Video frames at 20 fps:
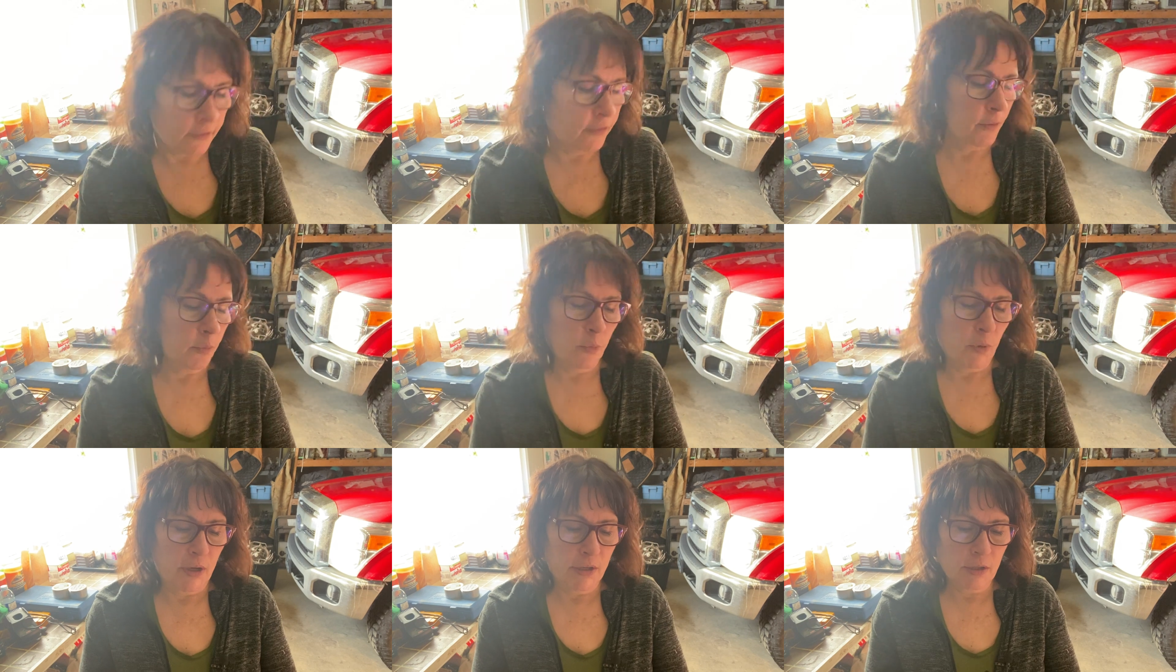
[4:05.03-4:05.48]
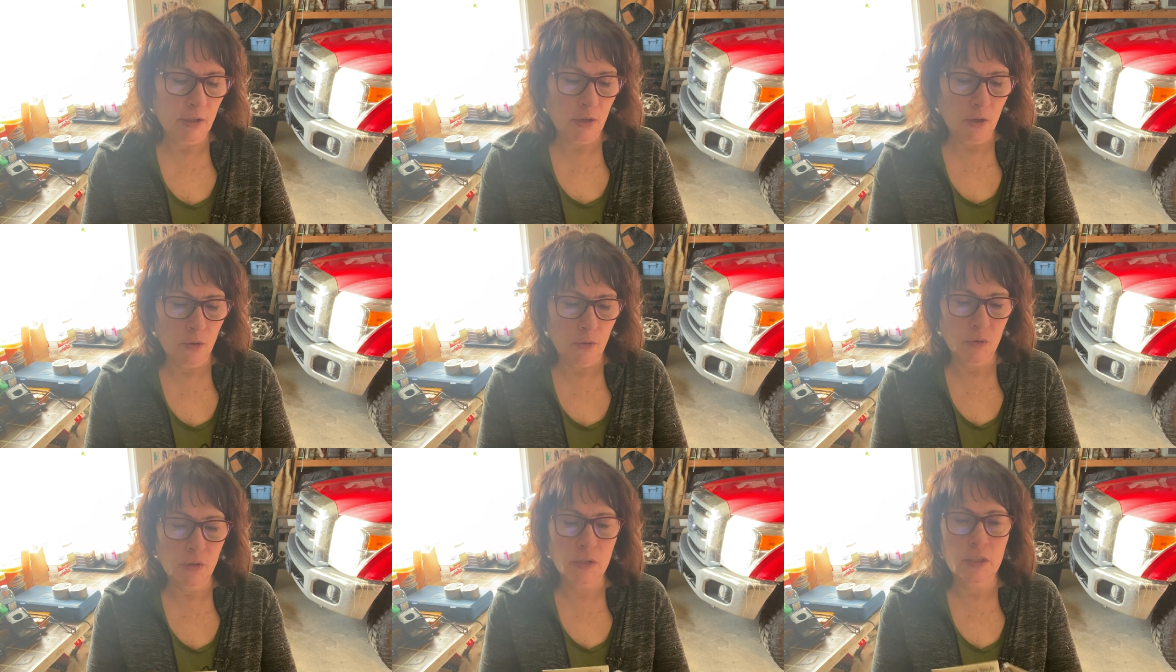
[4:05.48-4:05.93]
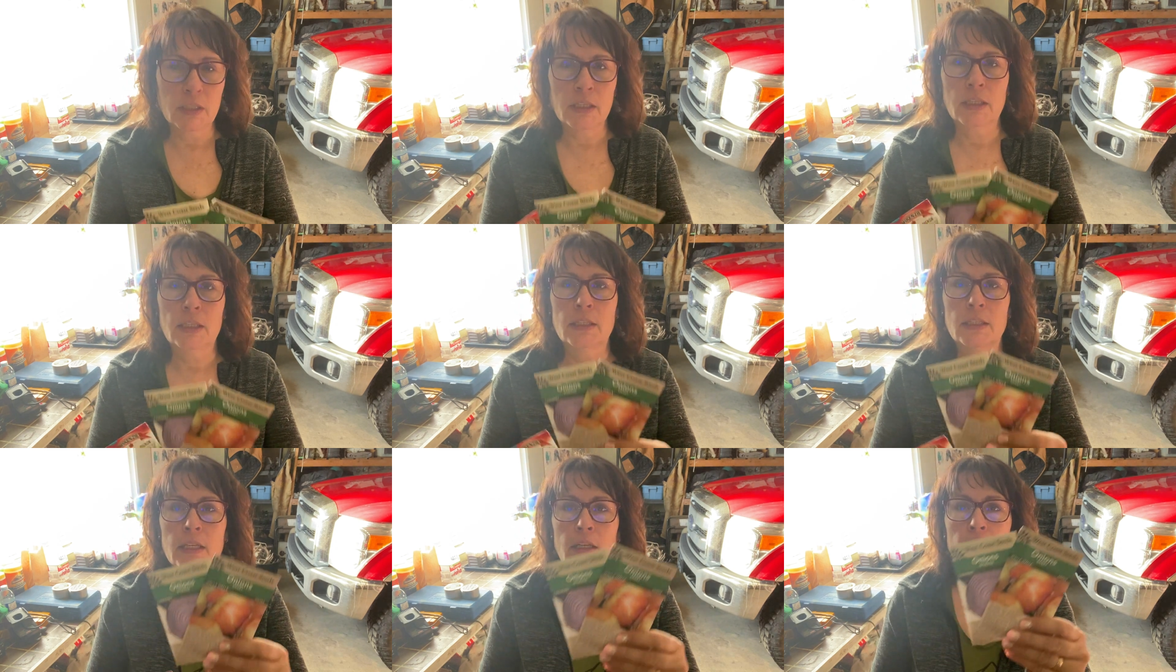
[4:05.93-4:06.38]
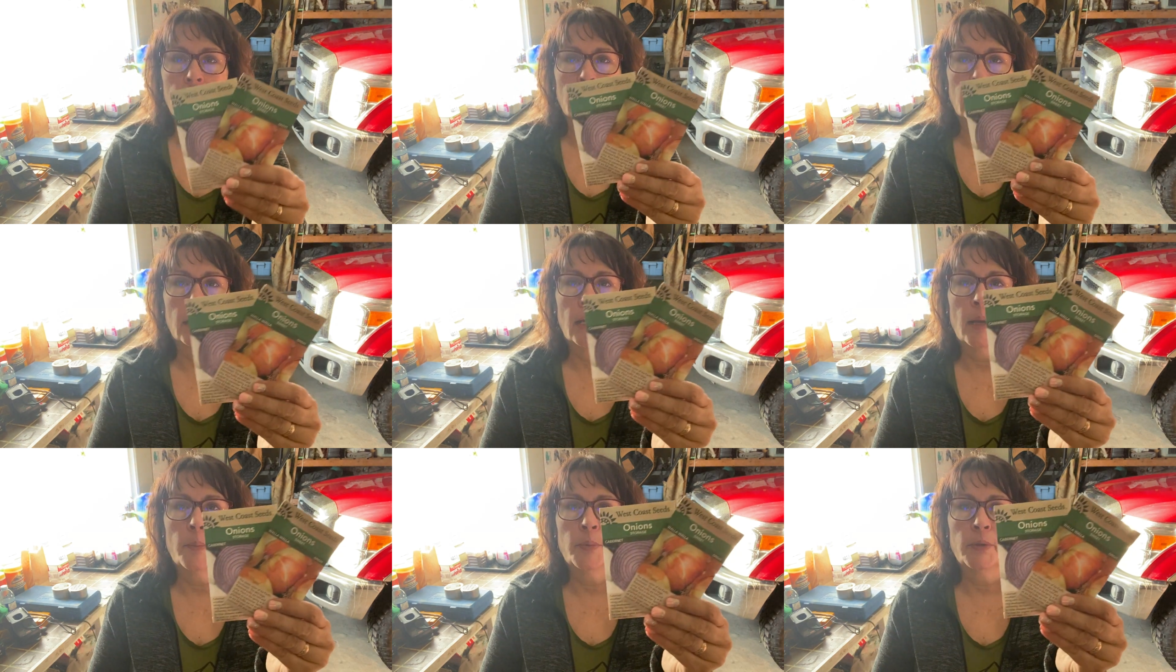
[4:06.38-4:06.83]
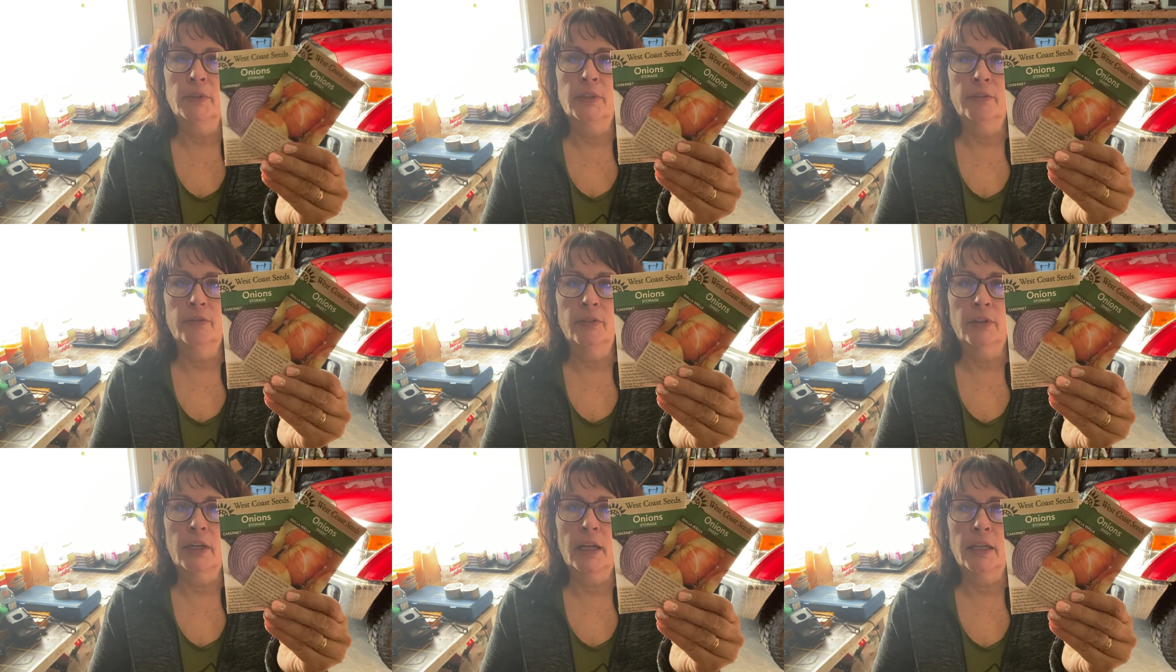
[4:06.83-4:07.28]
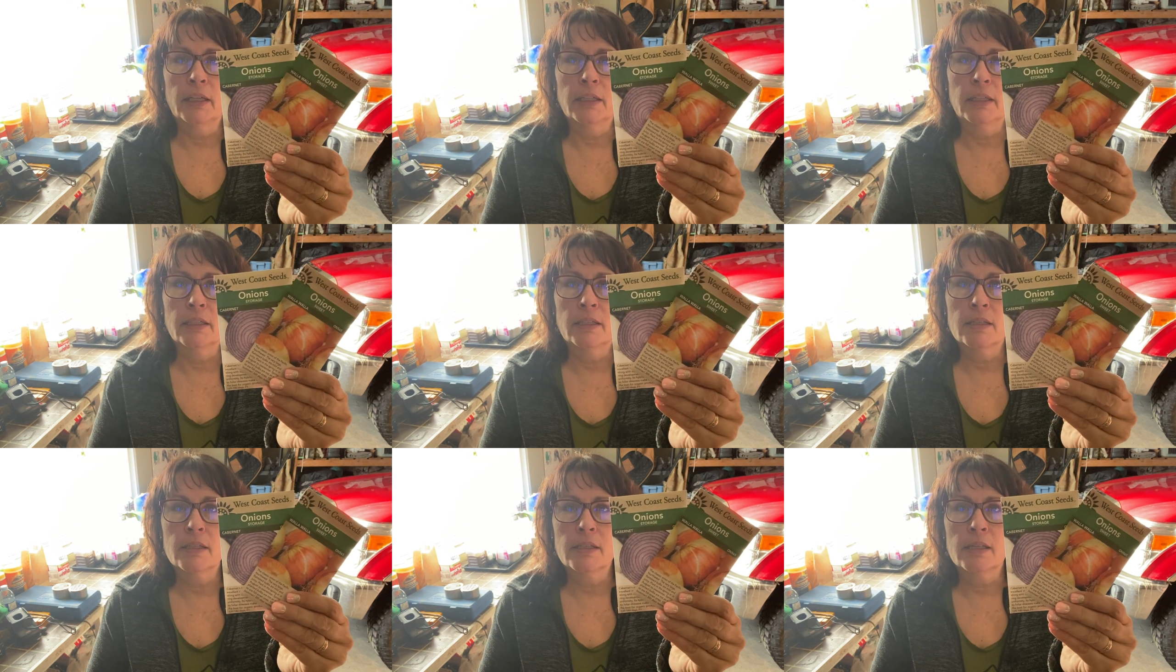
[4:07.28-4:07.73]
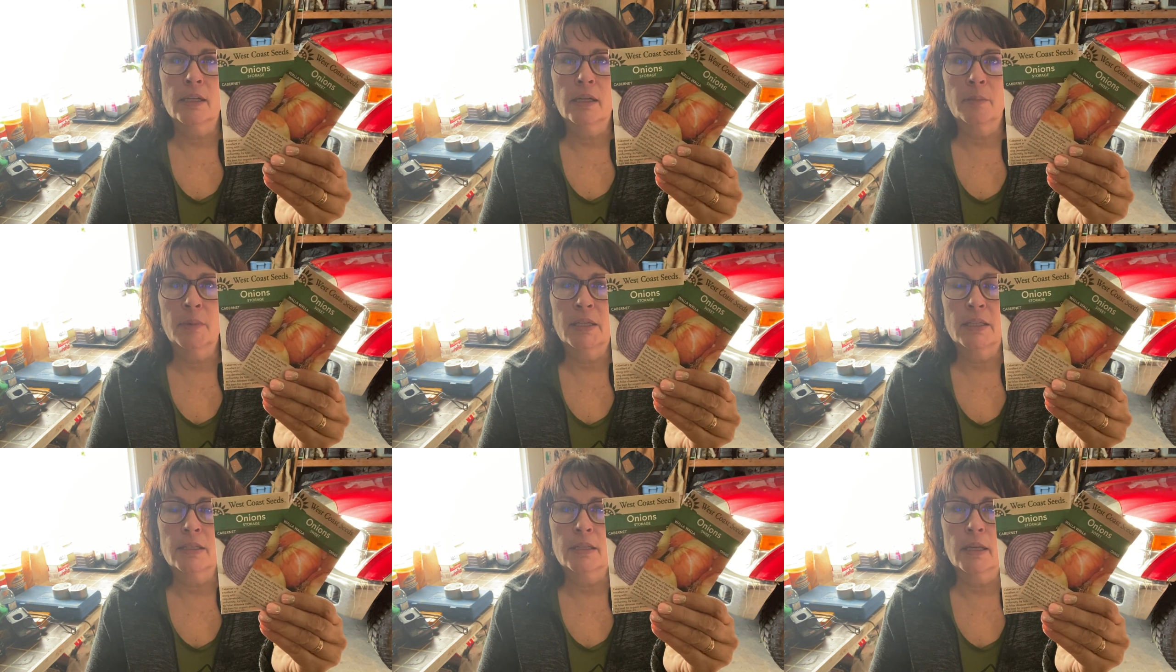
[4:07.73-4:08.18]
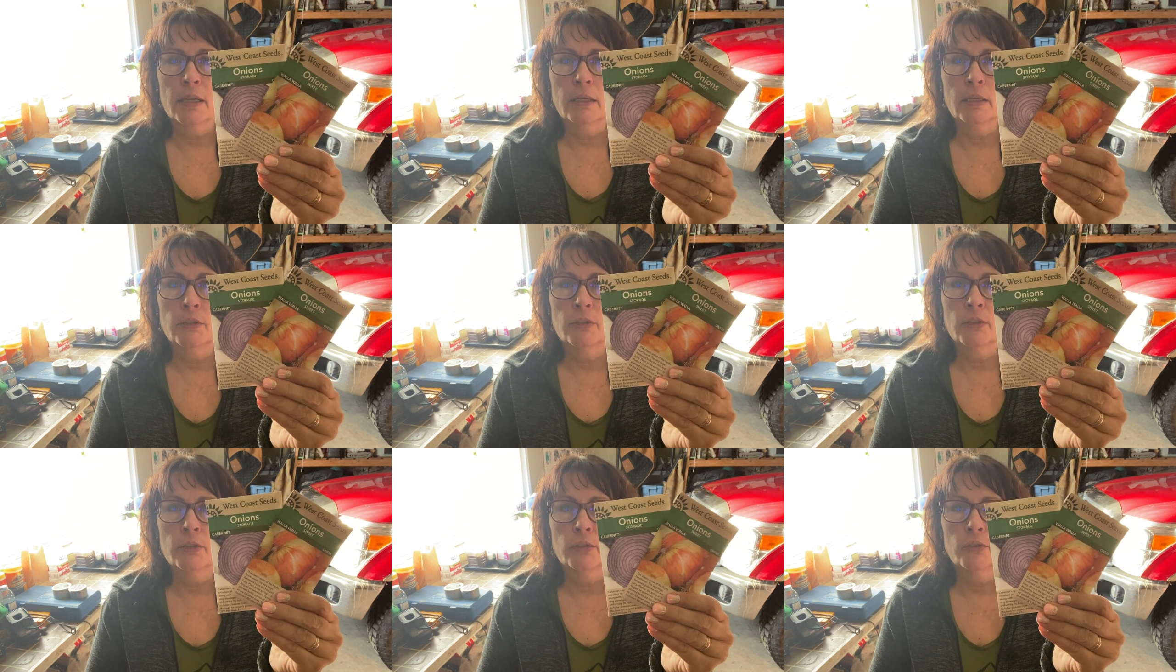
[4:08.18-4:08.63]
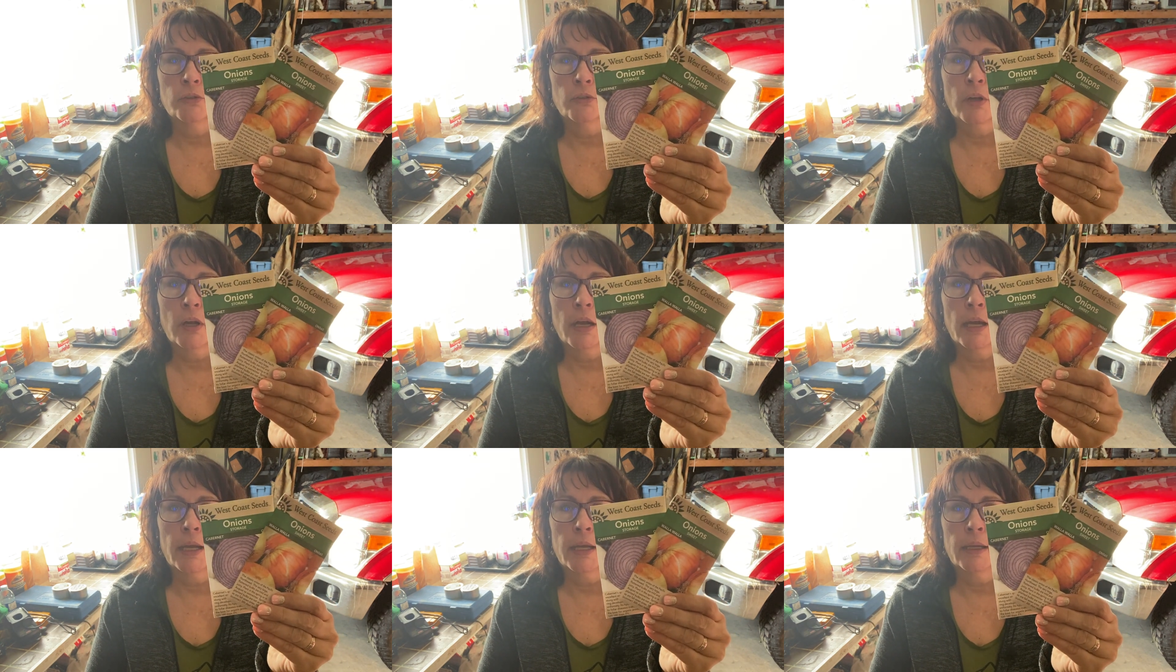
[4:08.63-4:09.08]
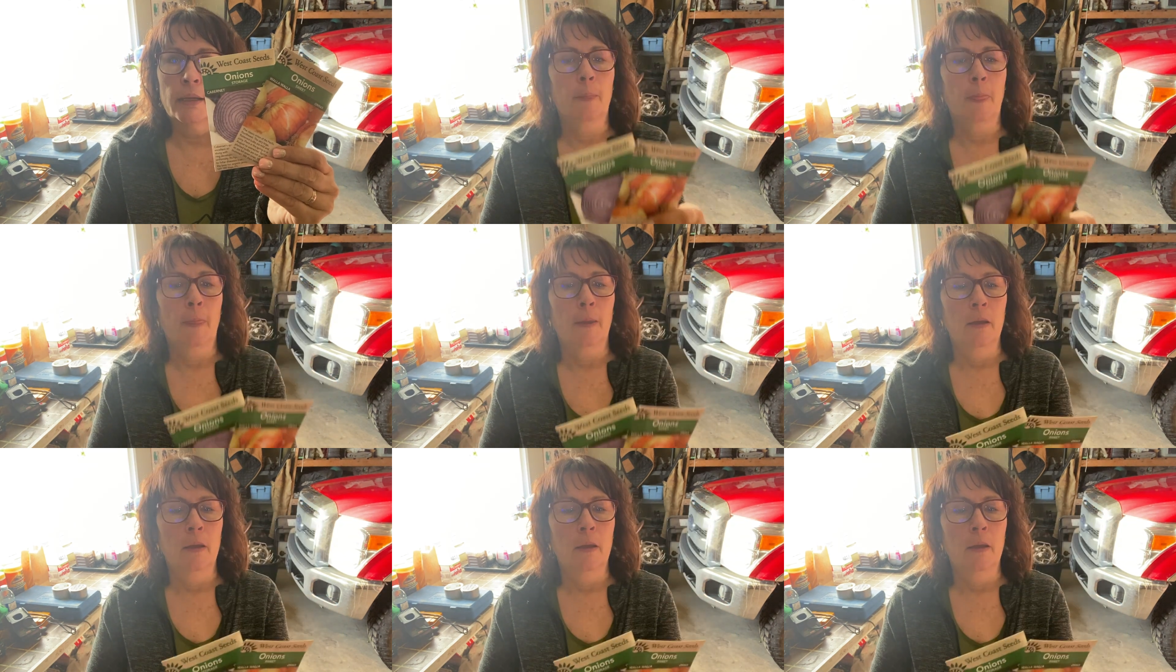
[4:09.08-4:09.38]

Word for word: from West Coast Seeds, I got a couple different onions that I'm excited to try.